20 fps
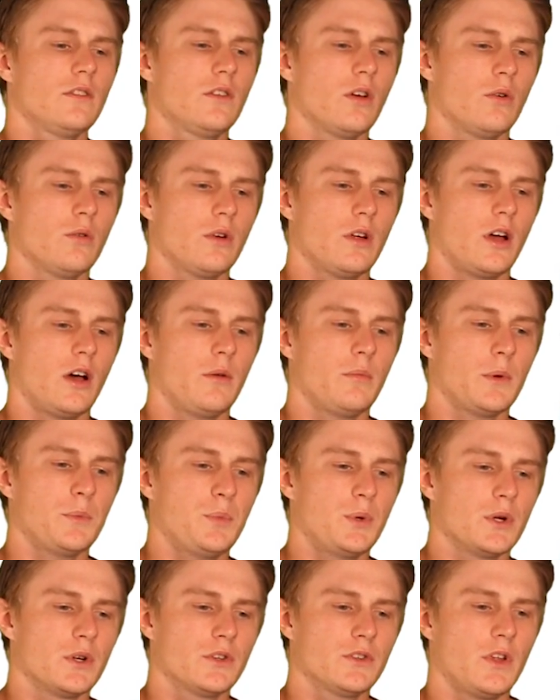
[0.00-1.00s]
Don't come up
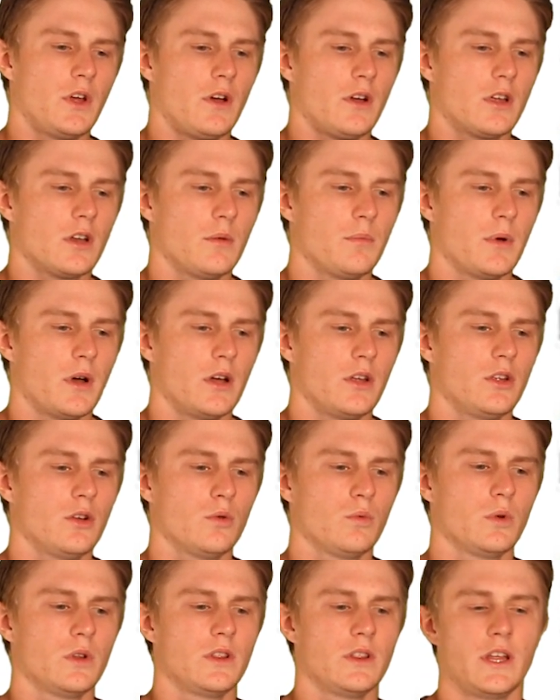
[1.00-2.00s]
here talking about
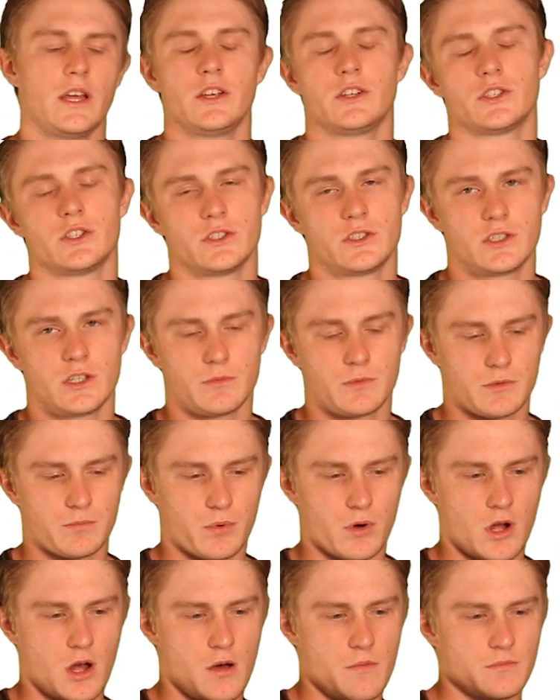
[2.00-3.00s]
your relationships
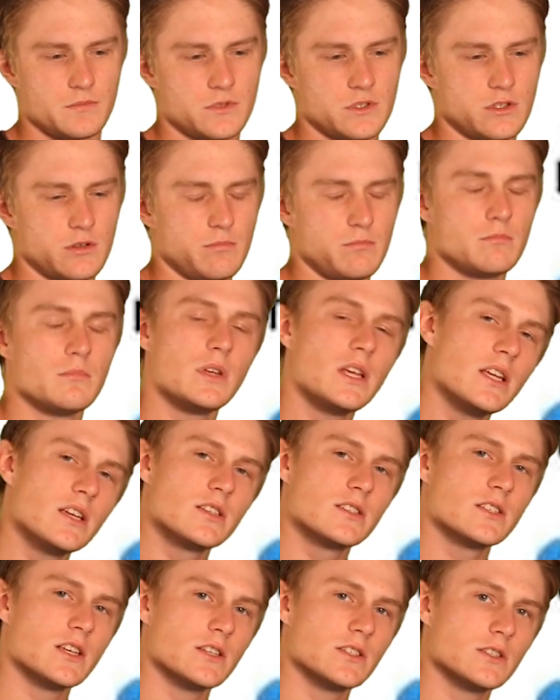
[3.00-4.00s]
problems to me,
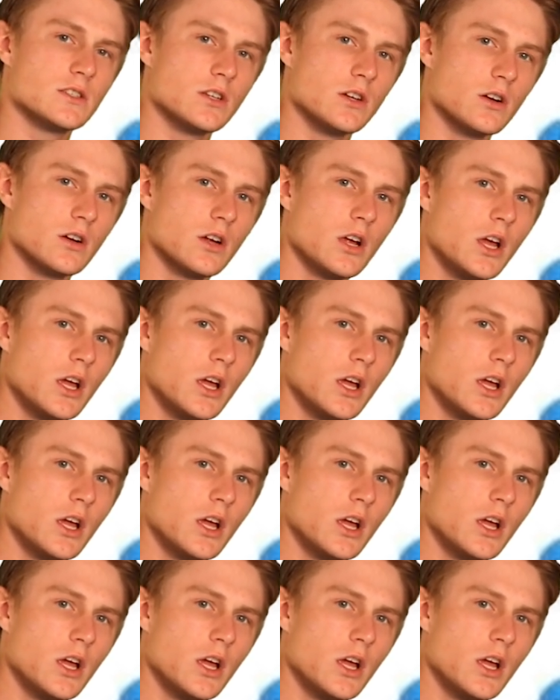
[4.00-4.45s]
sister.